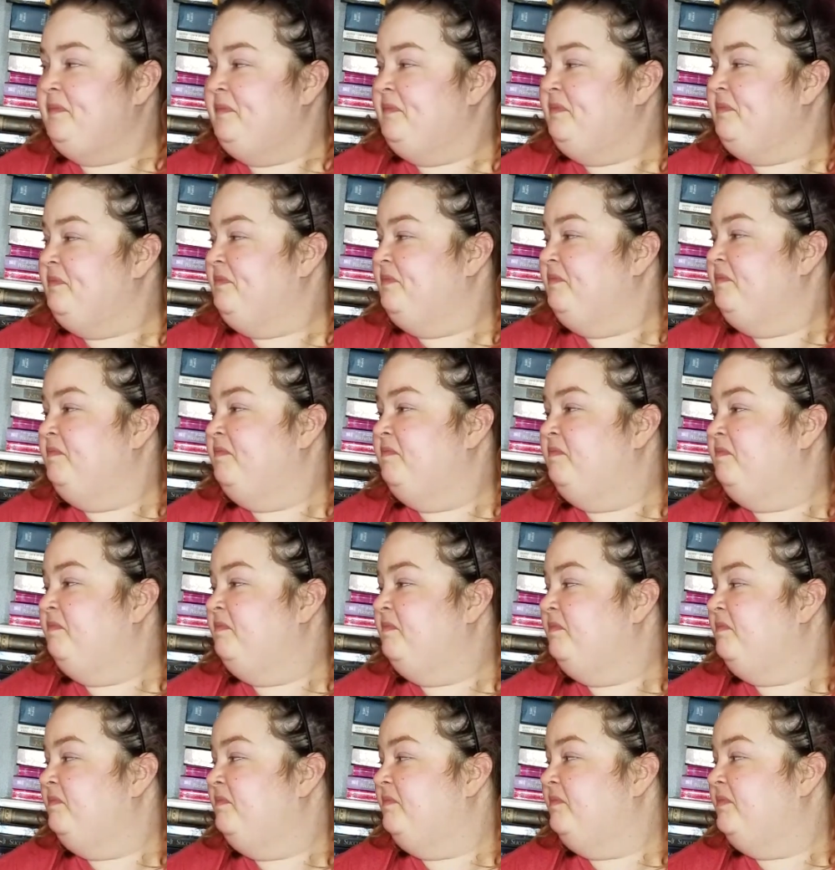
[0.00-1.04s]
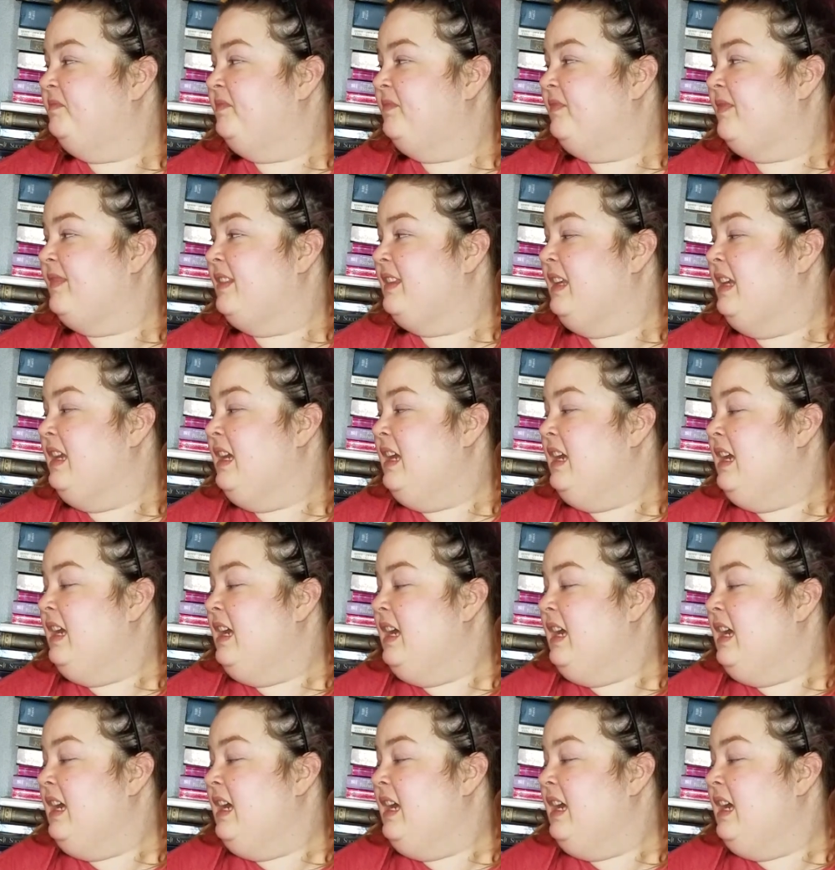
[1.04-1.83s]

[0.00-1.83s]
(no one is talking)